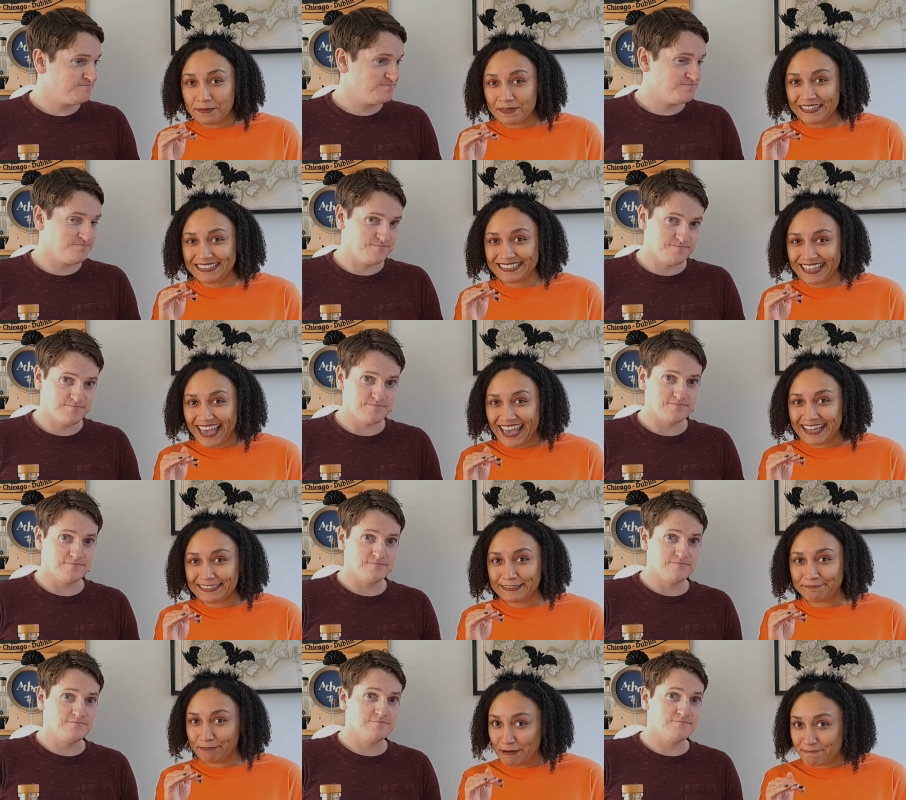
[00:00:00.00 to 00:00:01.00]
Speaker 1: Libby's
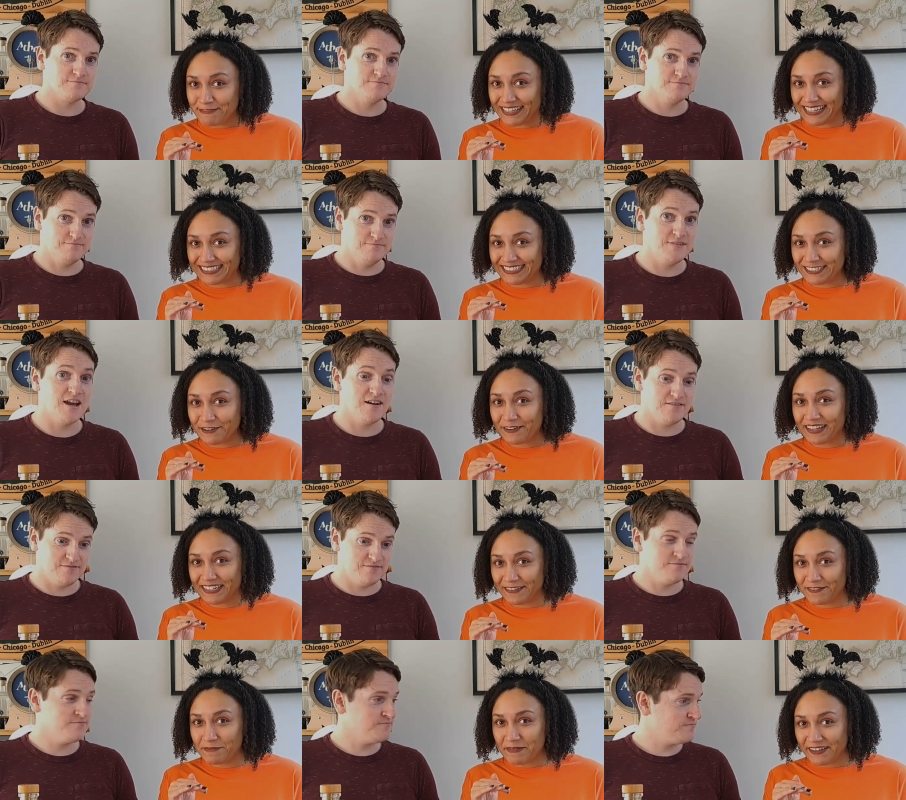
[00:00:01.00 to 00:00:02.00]
canned pumpkin. So yeah.
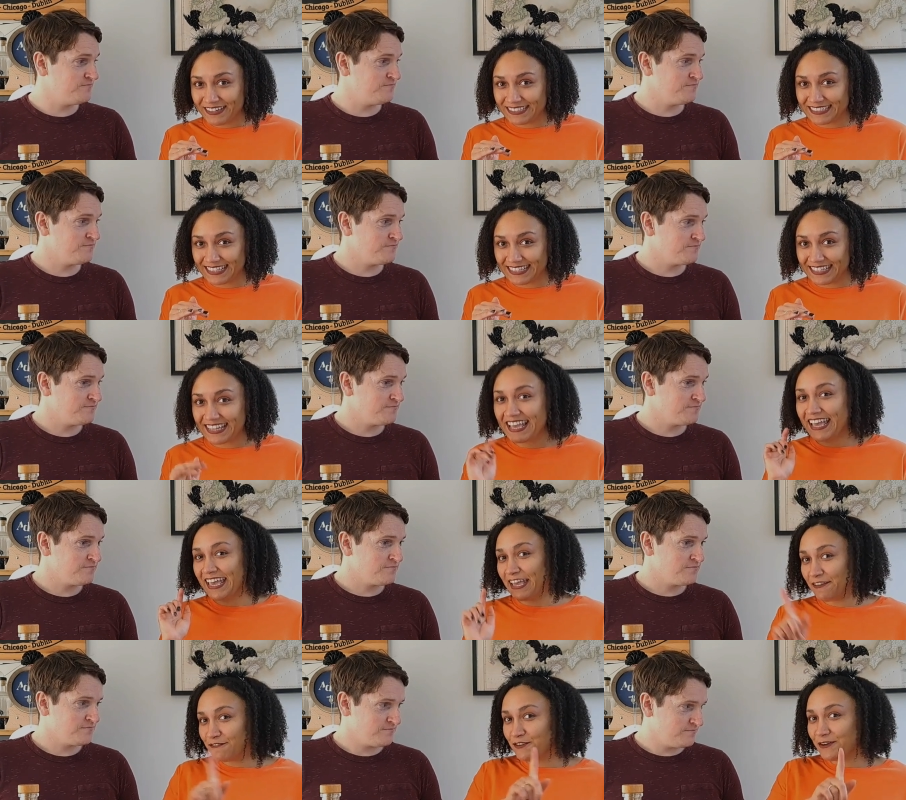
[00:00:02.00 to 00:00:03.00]
any of the Americans get it.
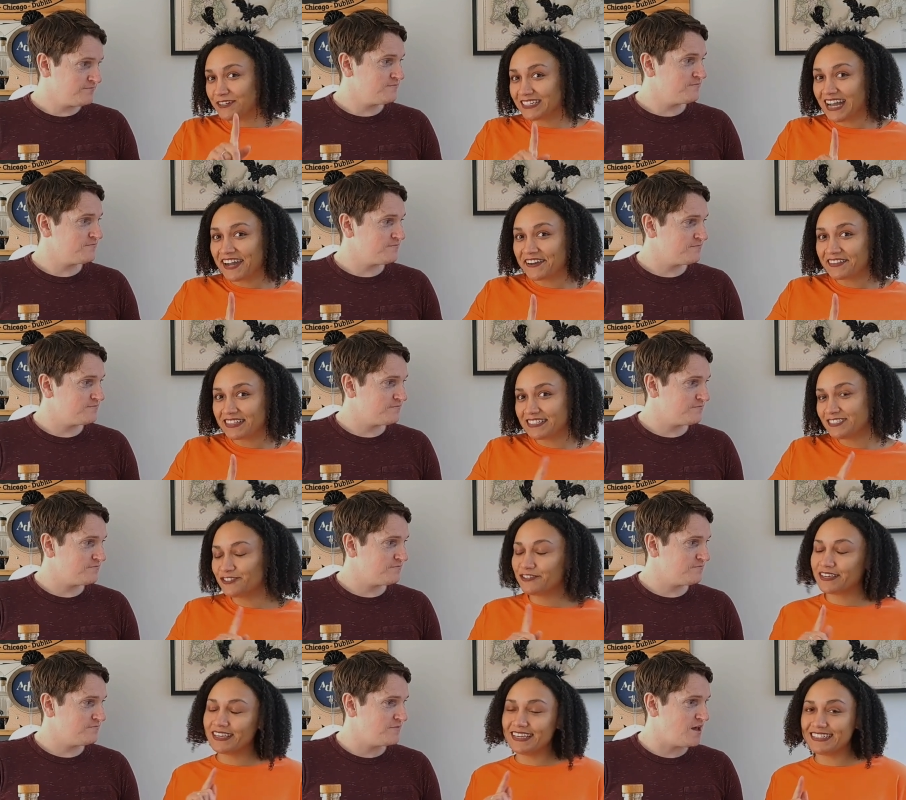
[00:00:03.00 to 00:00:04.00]
If you're in
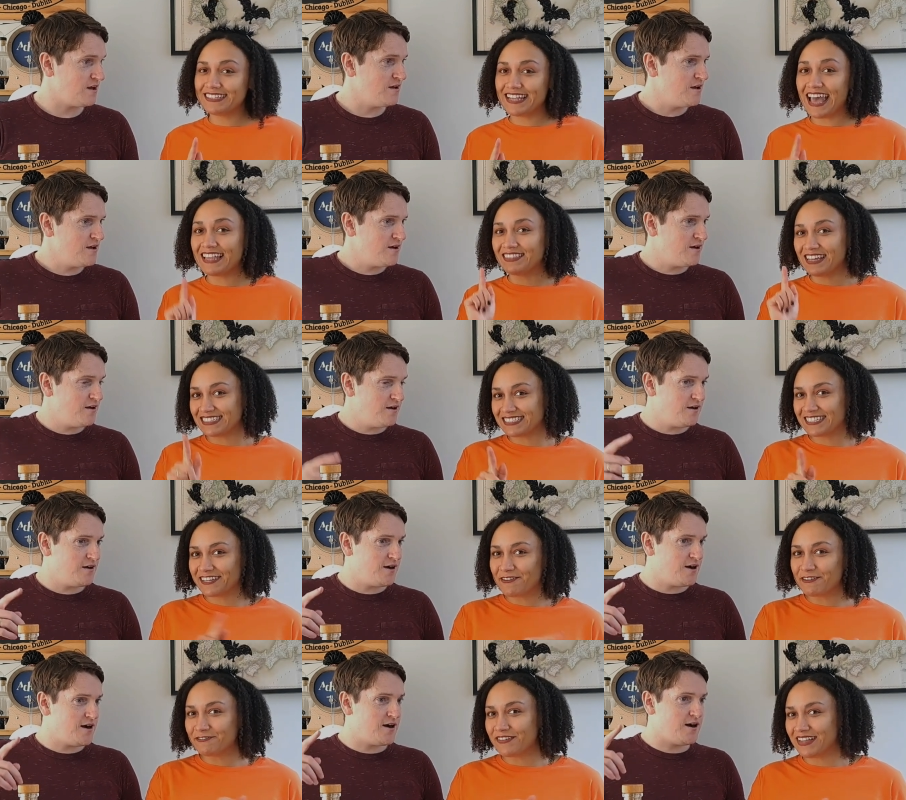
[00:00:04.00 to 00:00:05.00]
Ireland, you can get yeah. it at Lots and
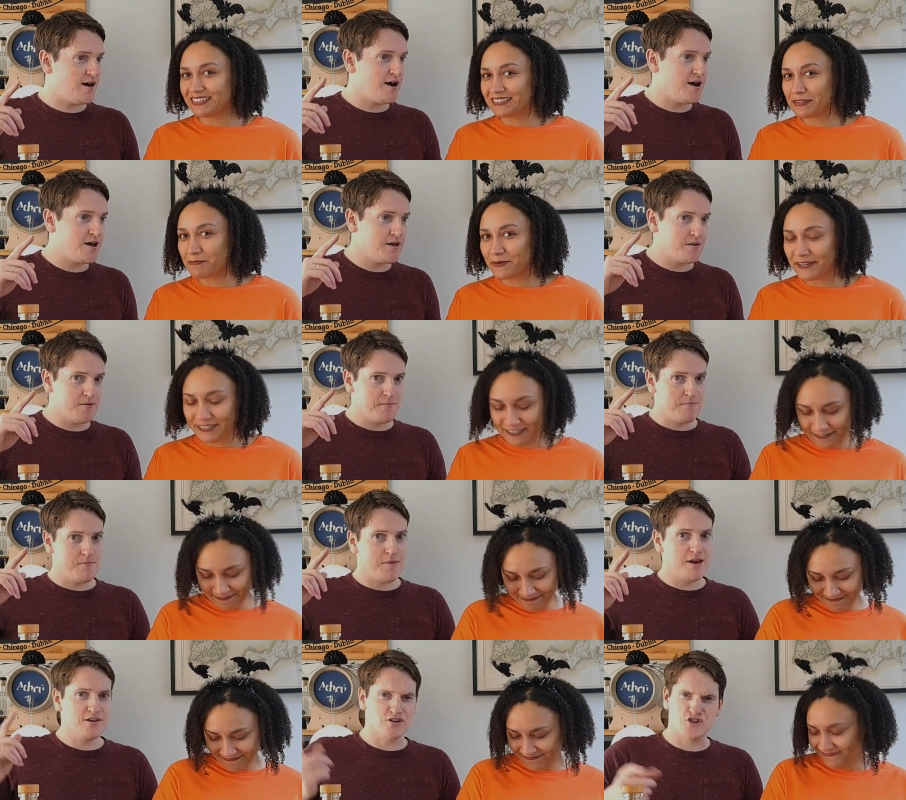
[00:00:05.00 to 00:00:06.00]
Co and Fallon &
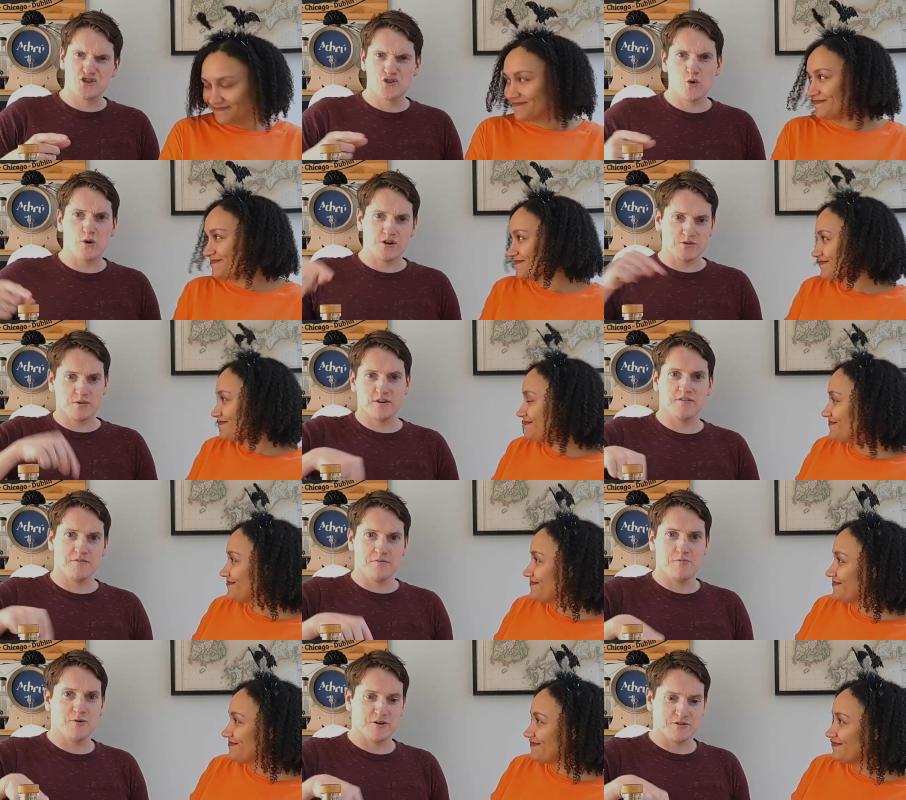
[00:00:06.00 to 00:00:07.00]
Byrne.
Speaker 2: made a short when I,
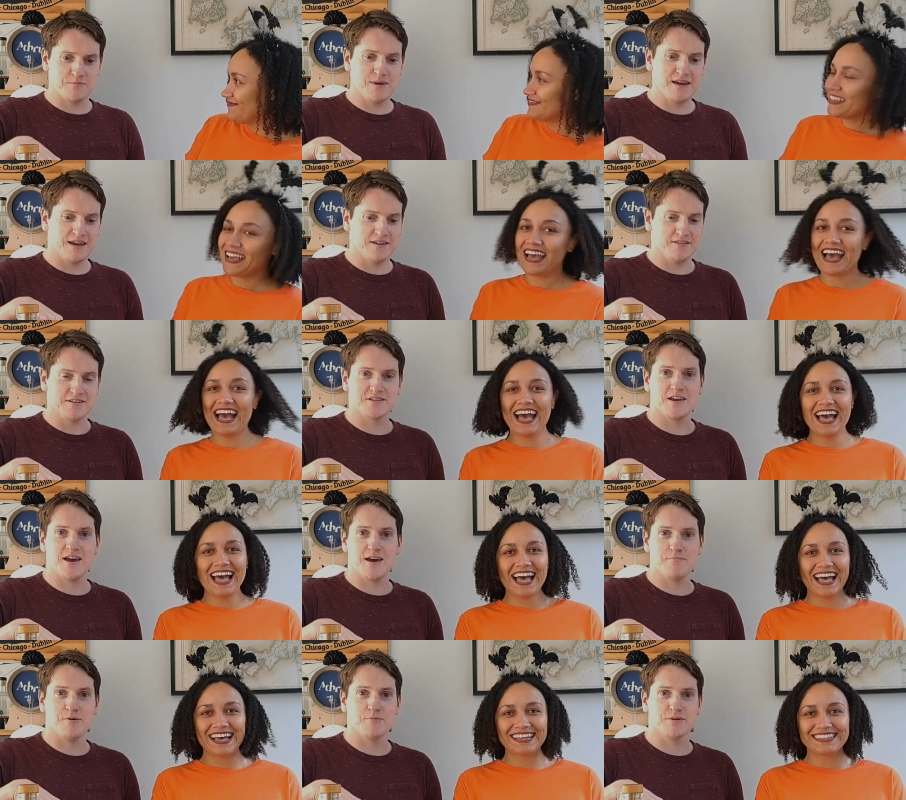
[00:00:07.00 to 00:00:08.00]
was, when I was making this uh, ah.
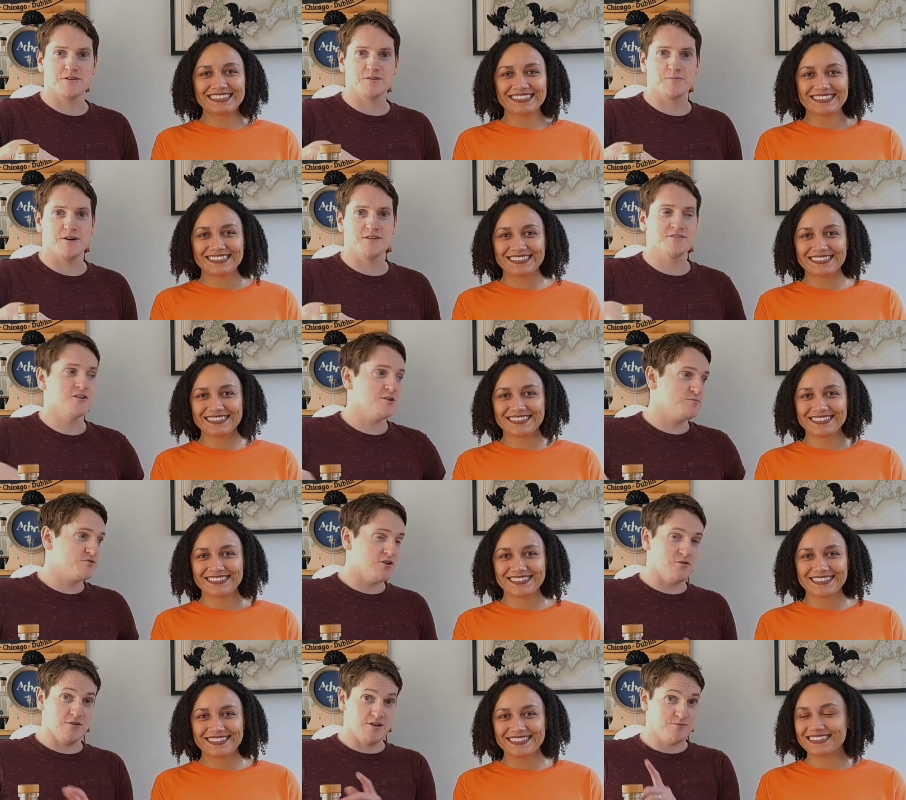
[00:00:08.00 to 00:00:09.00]
uh, pumpkin spice syrup,
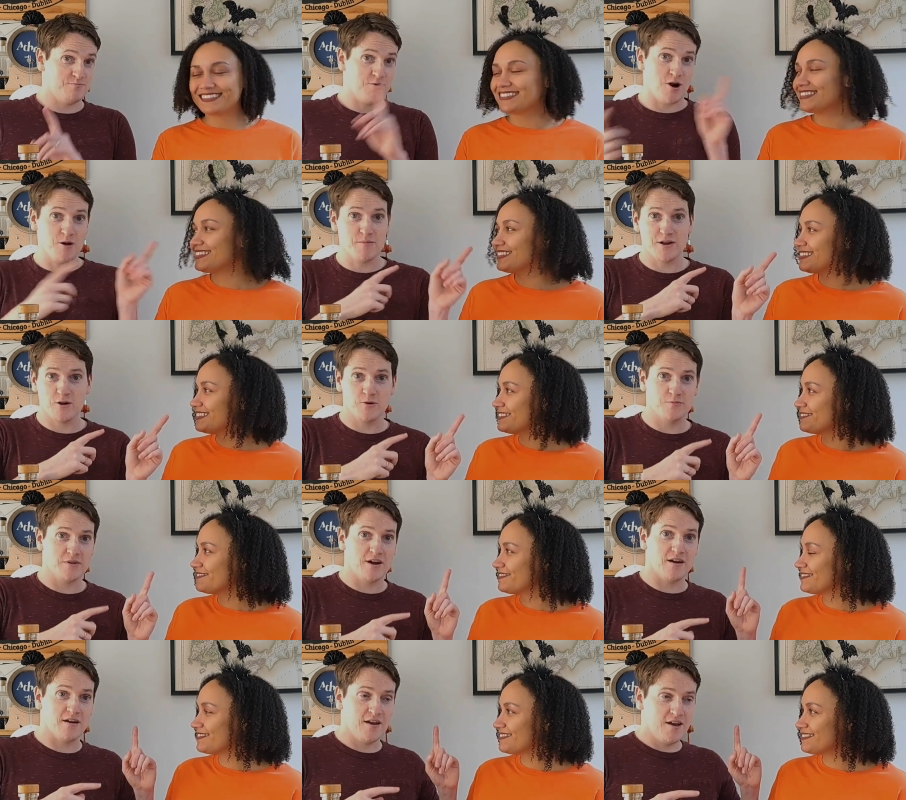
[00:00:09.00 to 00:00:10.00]
so it's probably up
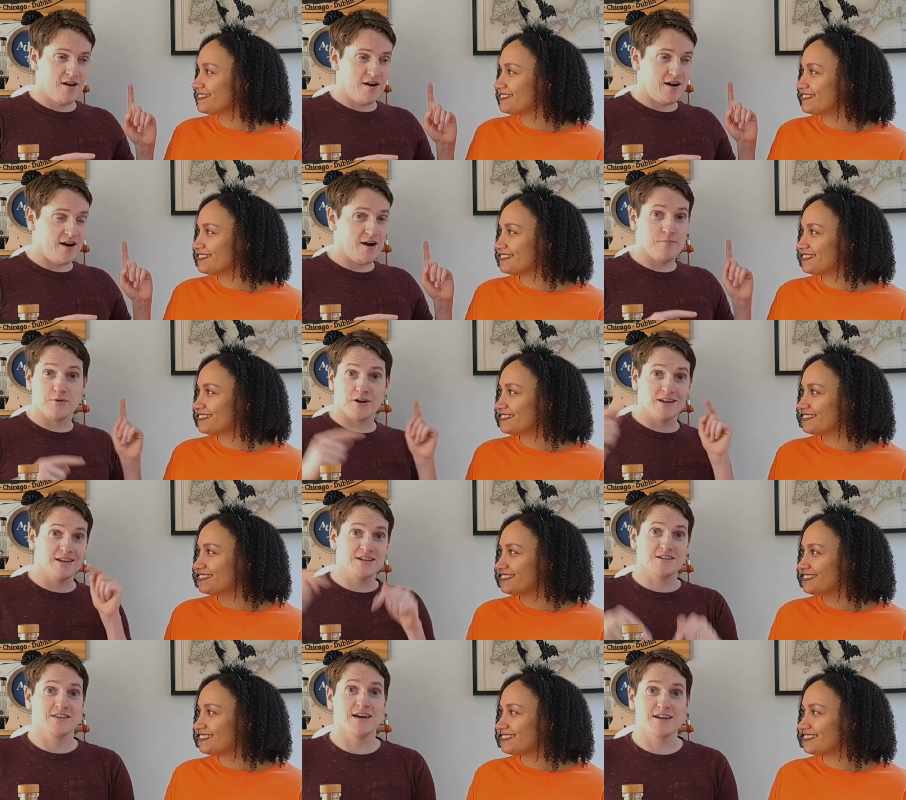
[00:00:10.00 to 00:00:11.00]
there. I'll put a
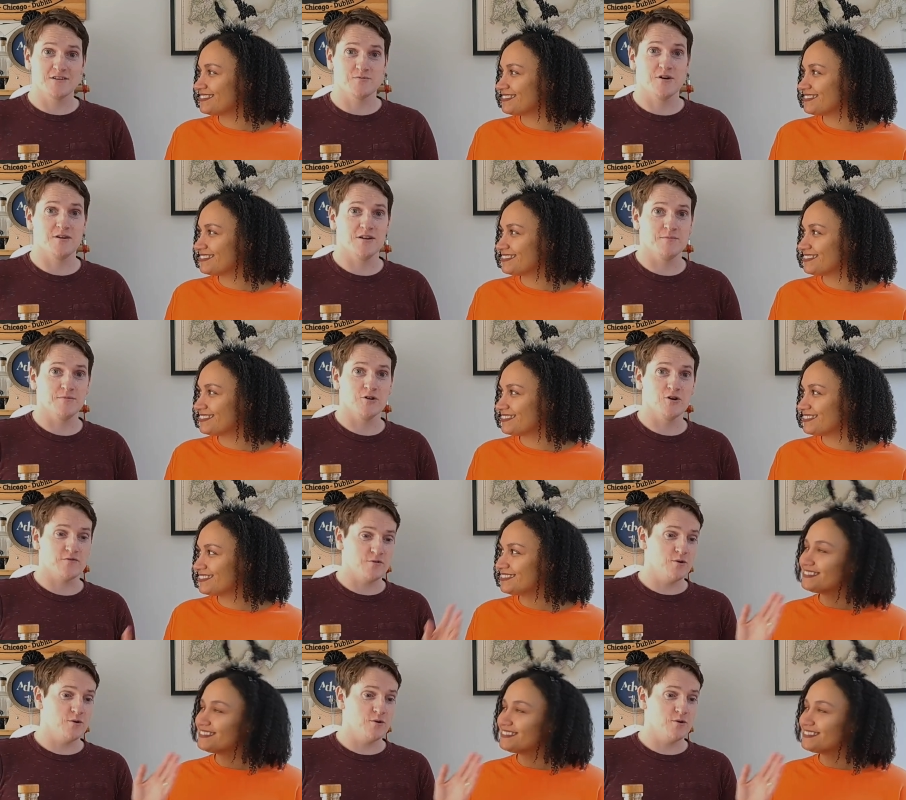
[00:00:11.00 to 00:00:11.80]
link to that as well down below